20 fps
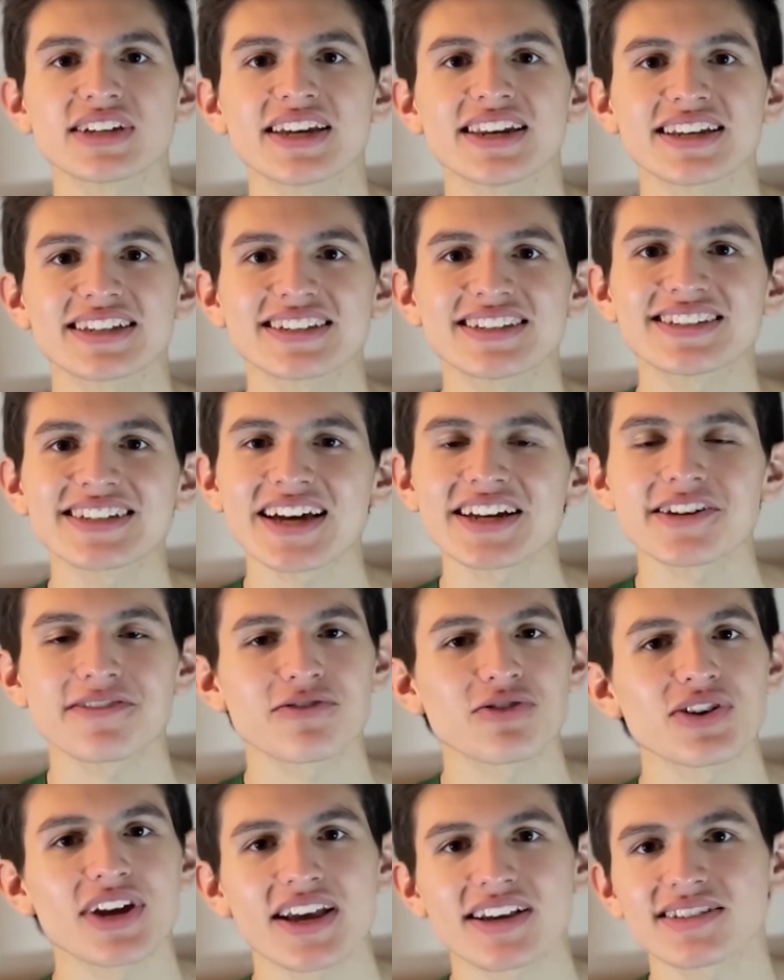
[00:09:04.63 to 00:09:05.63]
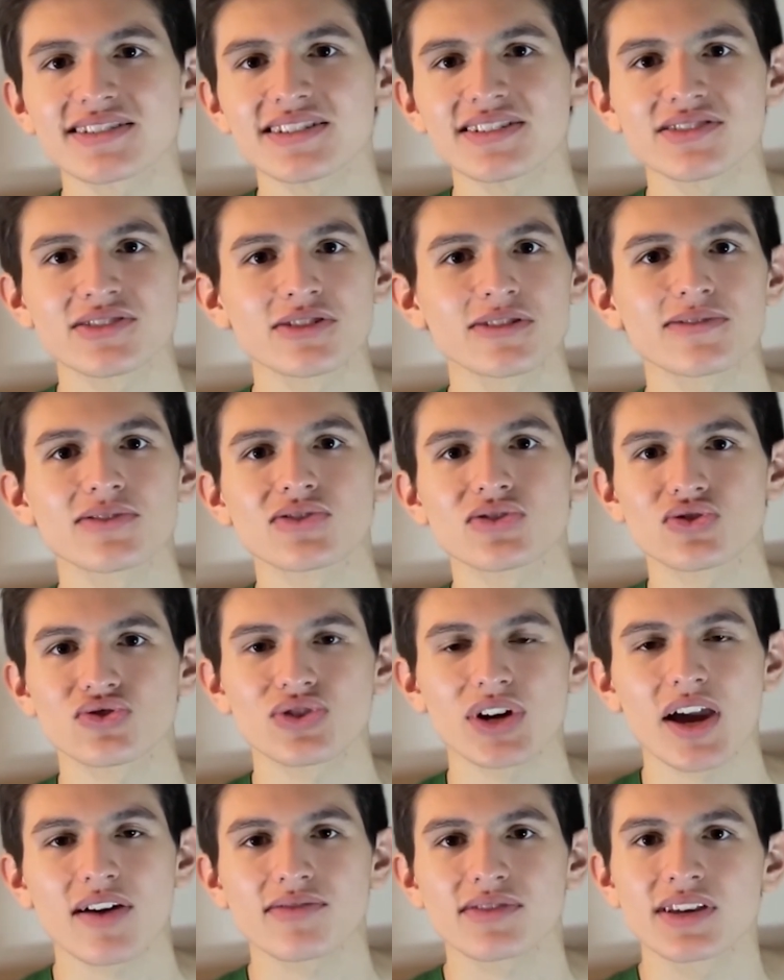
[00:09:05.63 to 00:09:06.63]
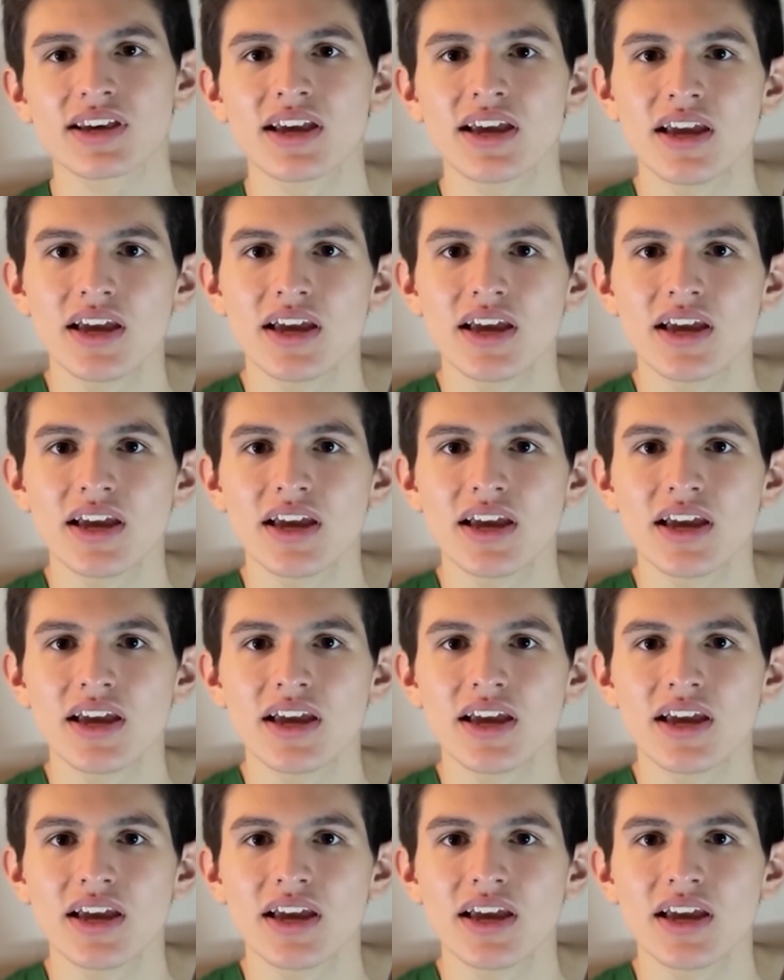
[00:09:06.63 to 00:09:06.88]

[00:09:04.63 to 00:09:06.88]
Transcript: and excited for next season over this draft.